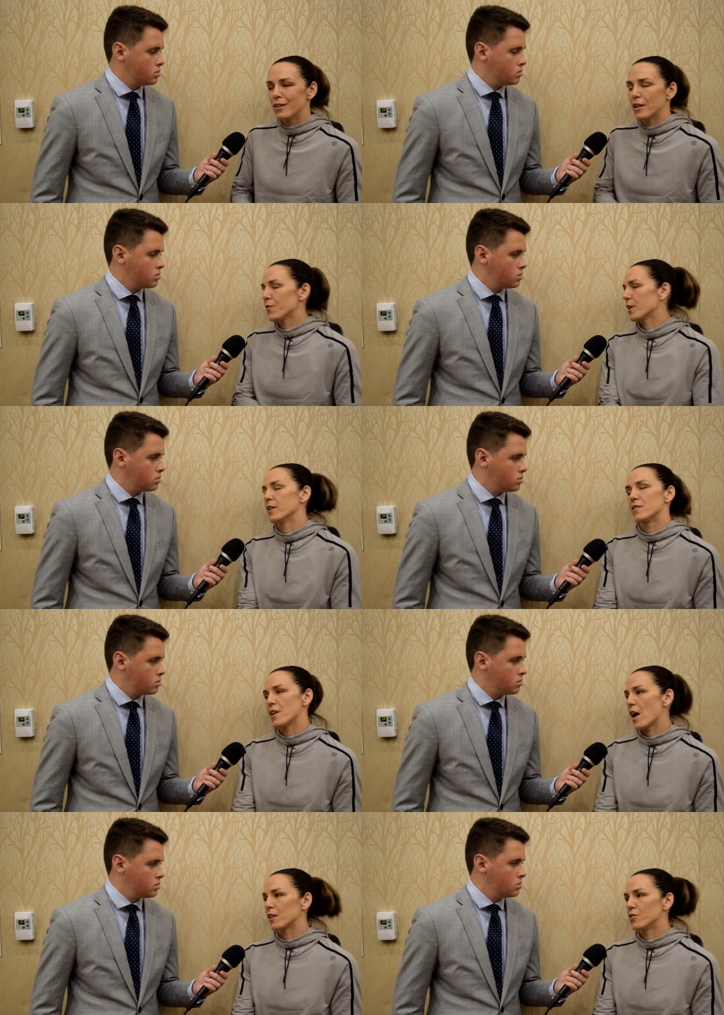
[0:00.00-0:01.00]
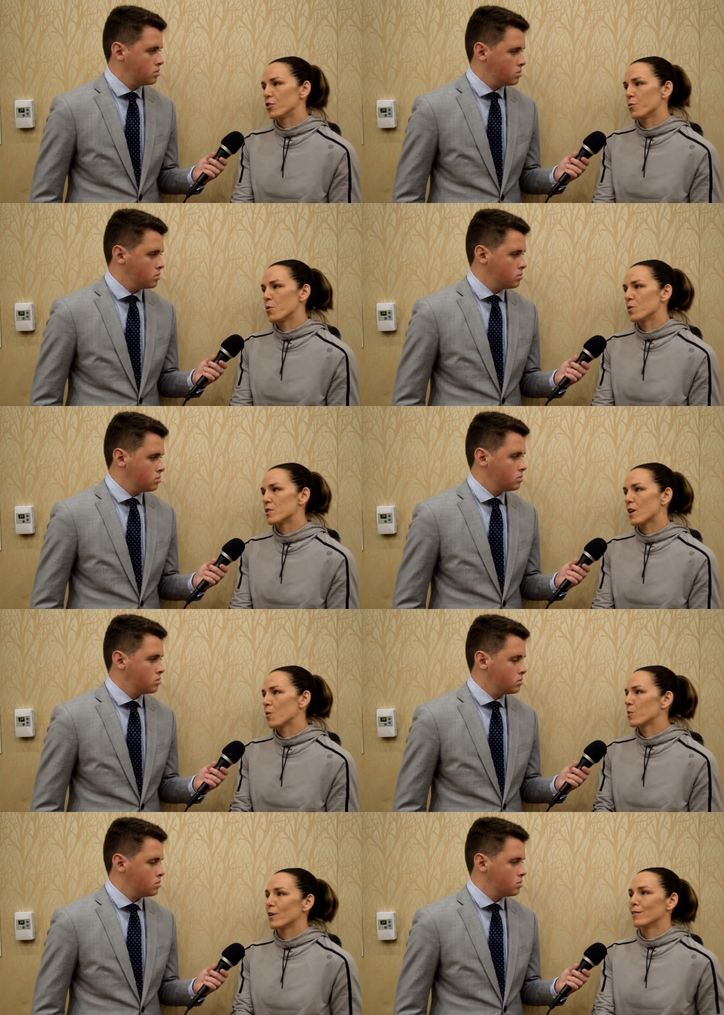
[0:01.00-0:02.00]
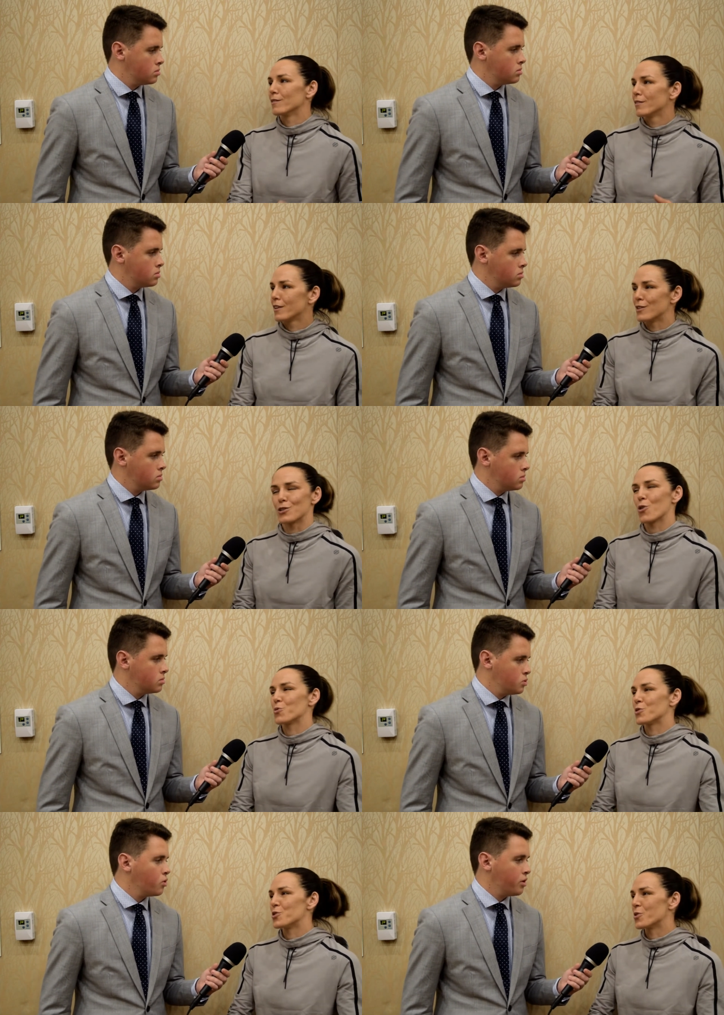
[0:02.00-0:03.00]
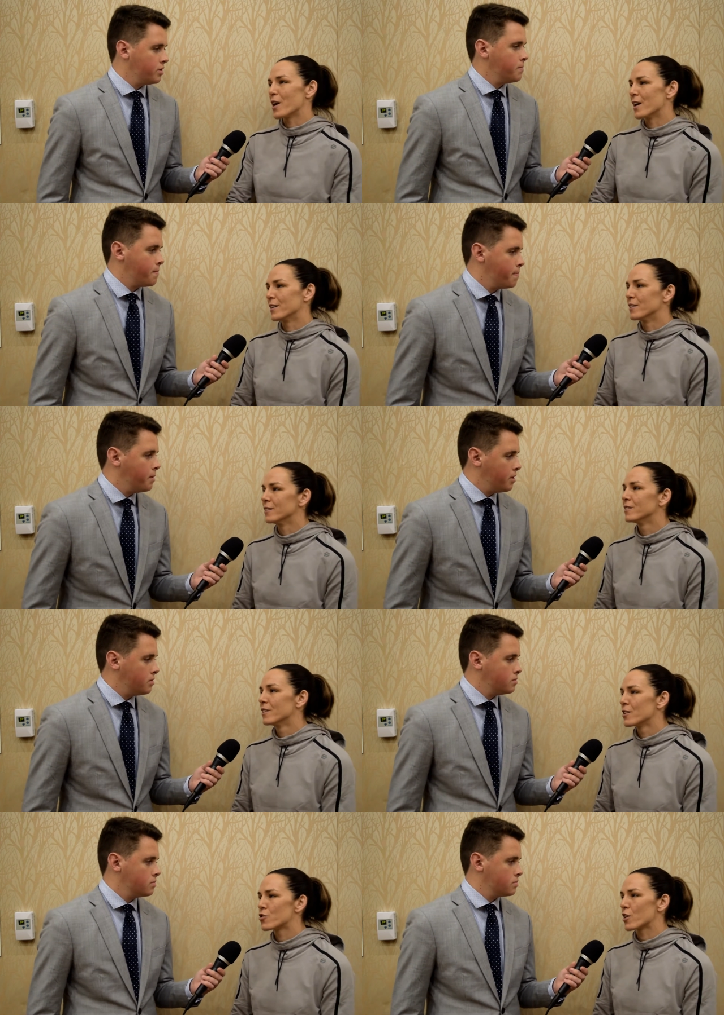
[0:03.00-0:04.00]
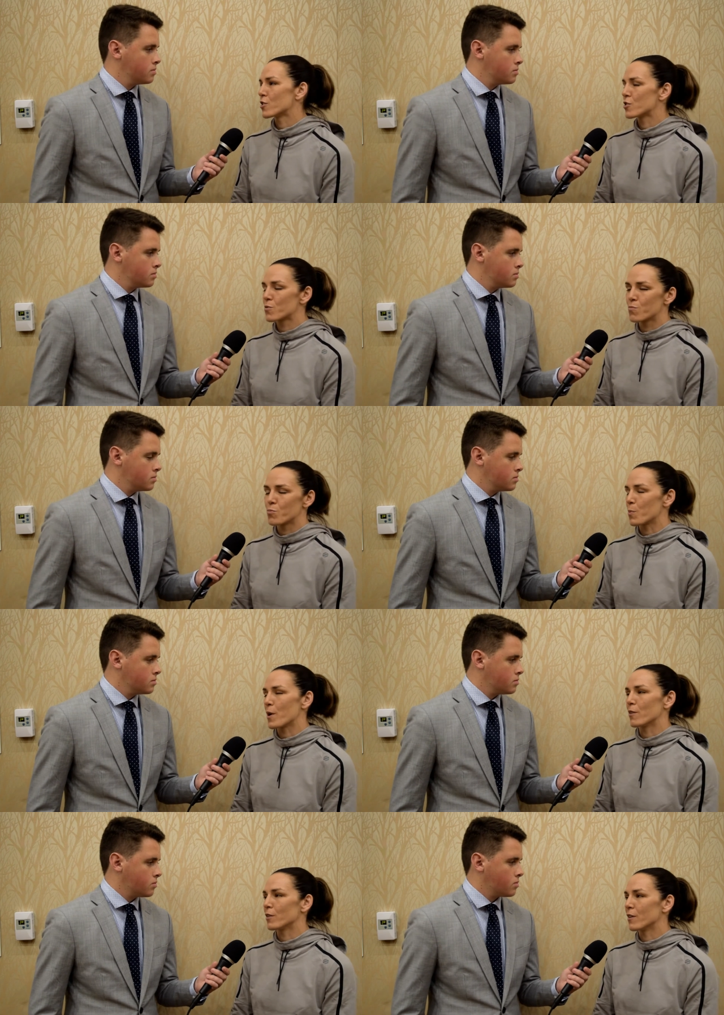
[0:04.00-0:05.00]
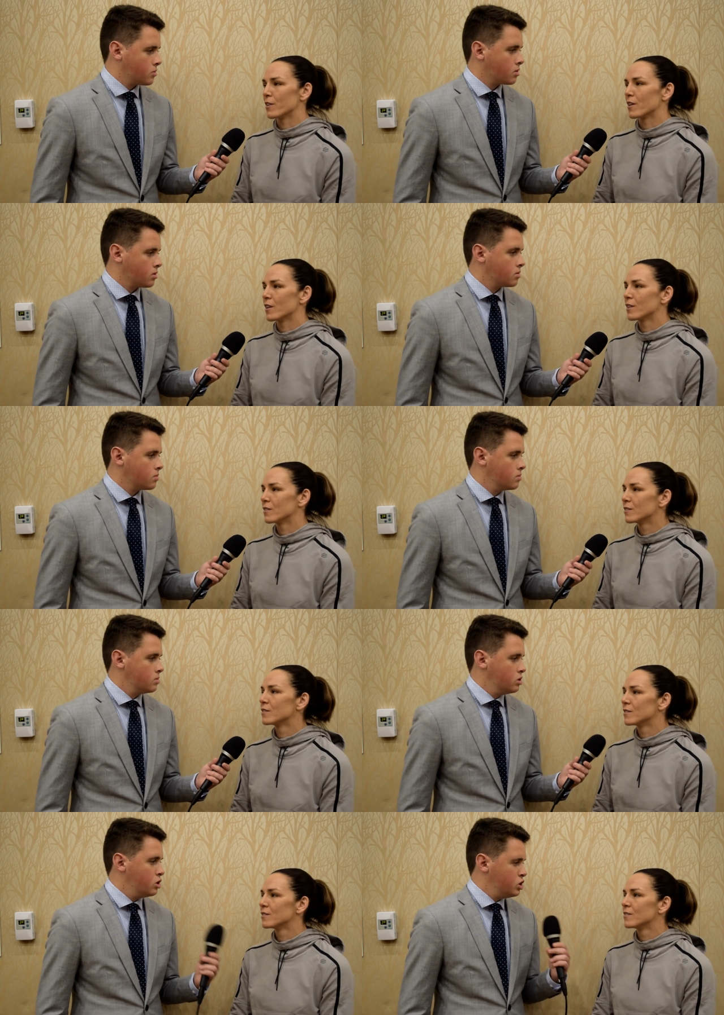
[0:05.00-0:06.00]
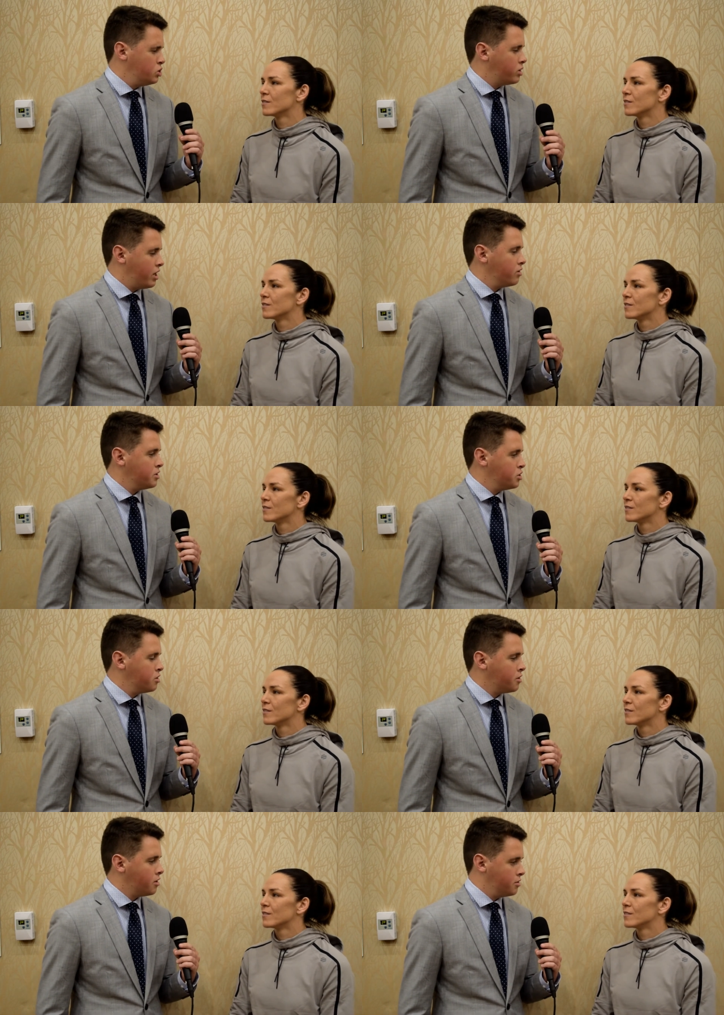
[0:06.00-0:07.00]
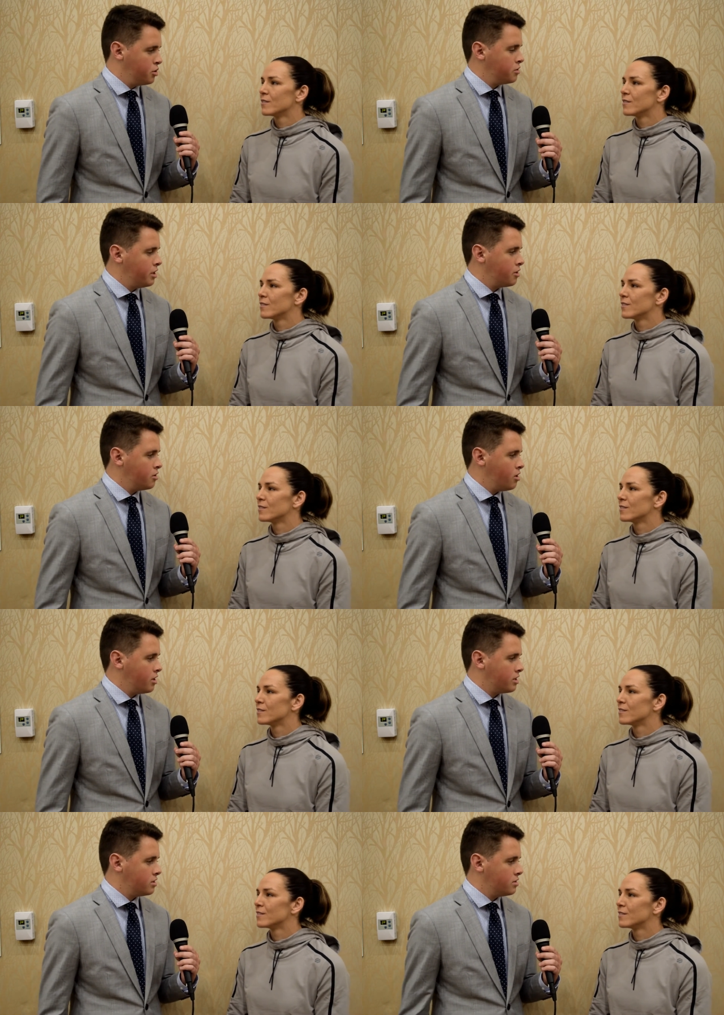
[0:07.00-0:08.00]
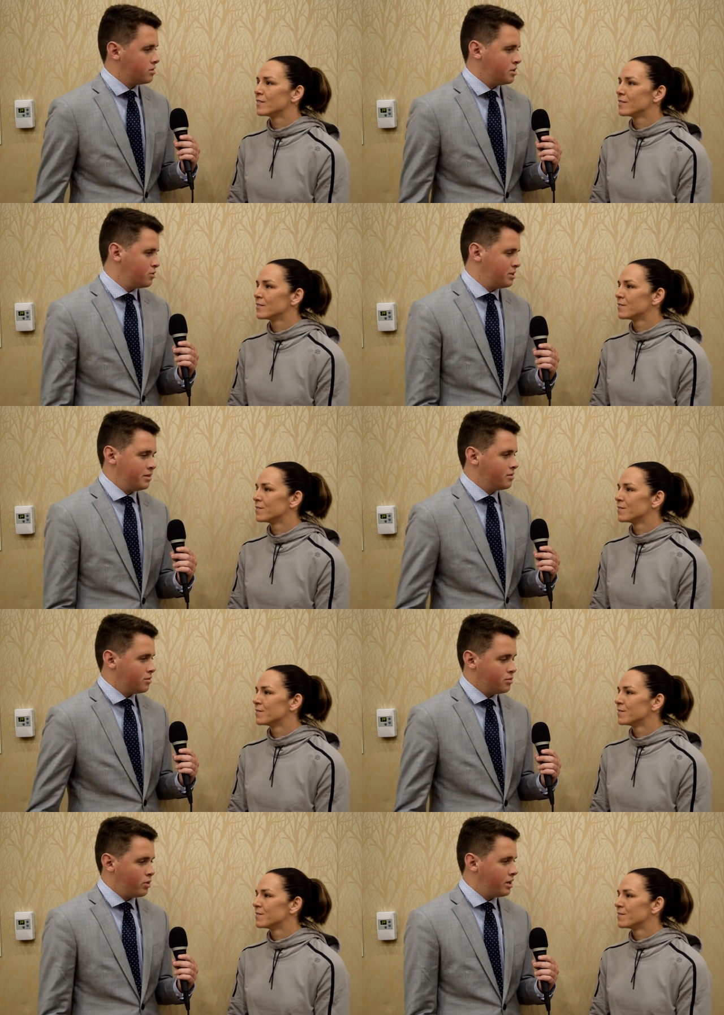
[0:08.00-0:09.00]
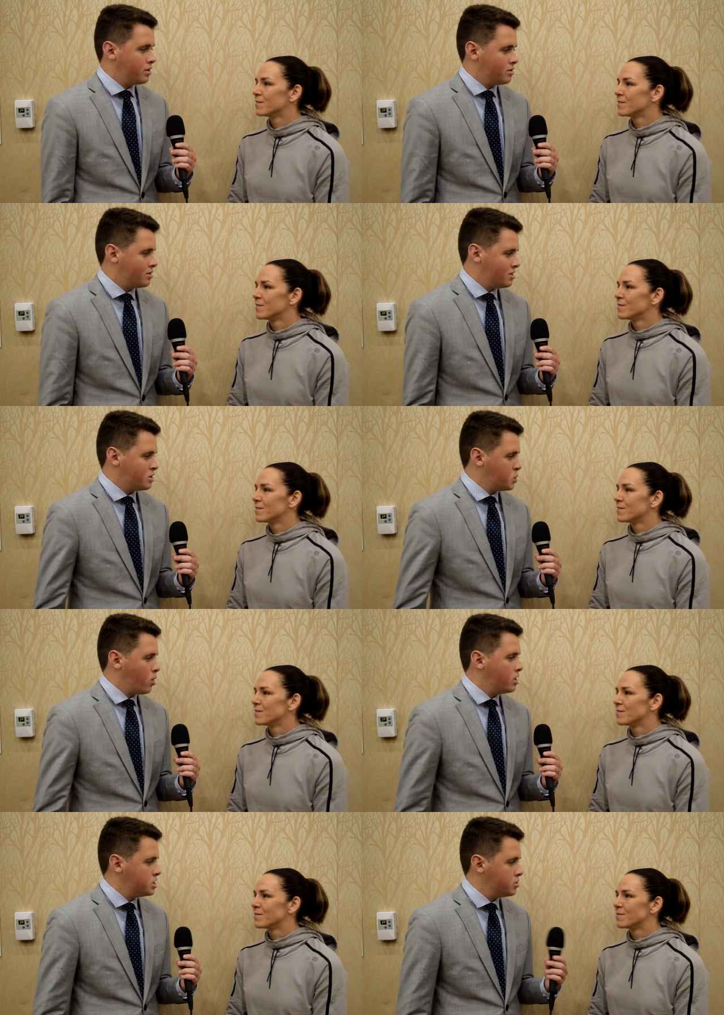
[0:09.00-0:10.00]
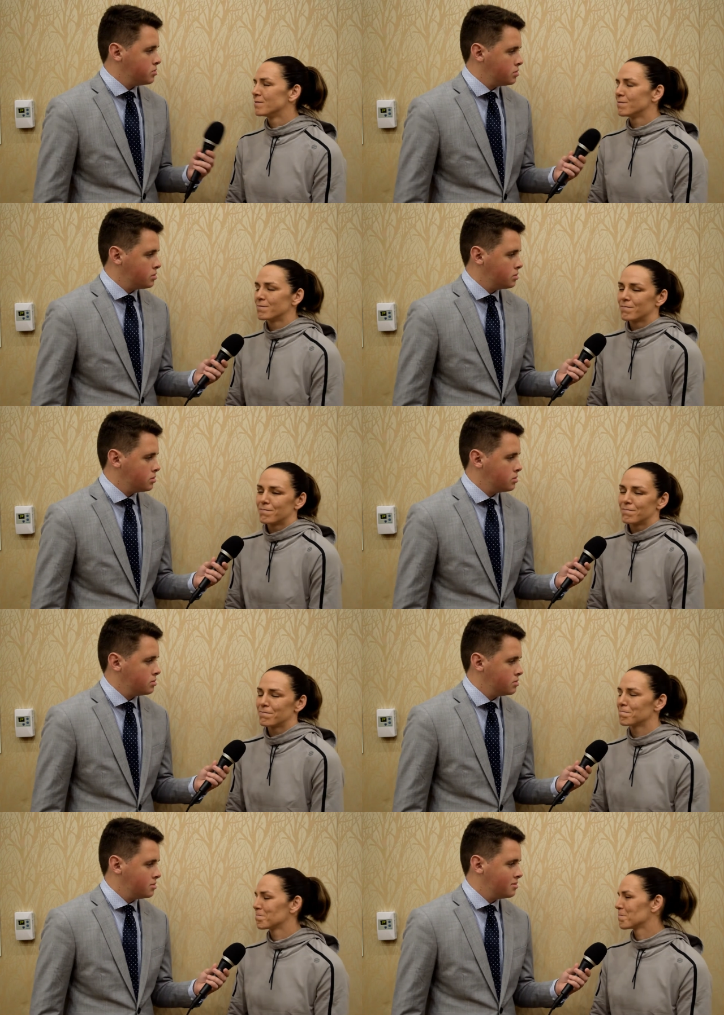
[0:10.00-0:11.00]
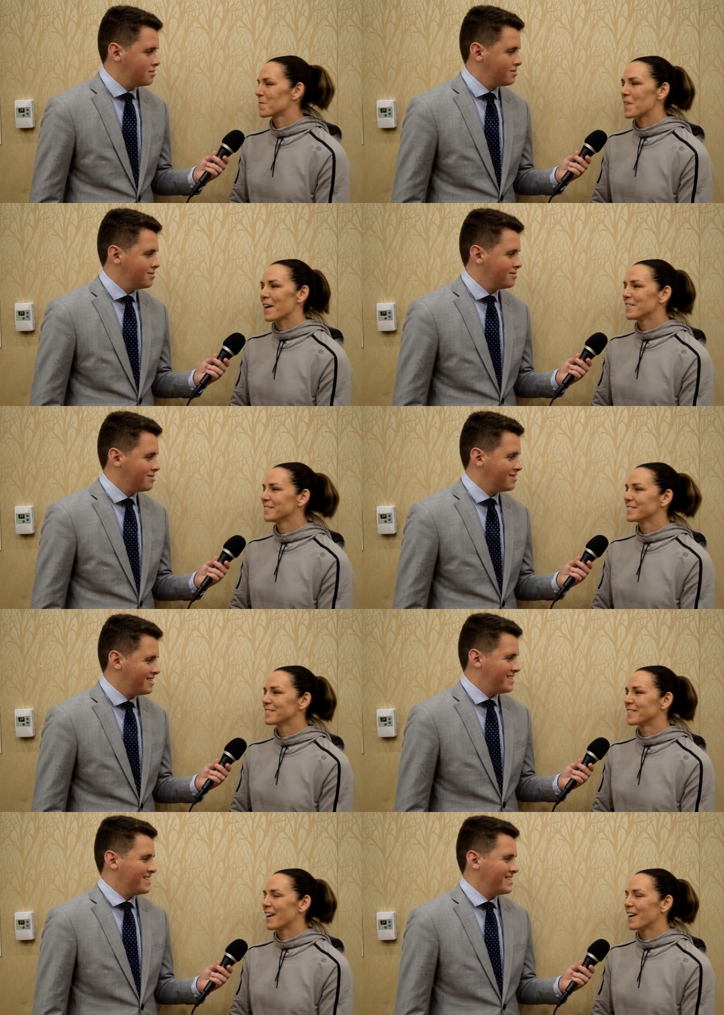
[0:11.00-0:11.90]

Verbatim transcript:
Speaker 1: can never get exactly to your opponent's style, but you can get as close as right. you can and yeah. try to just prepare for everything.
Speaker 2: Do you care that you're you're the underdog, and you know either way, does that surprise you?
Speaker 1: No, no,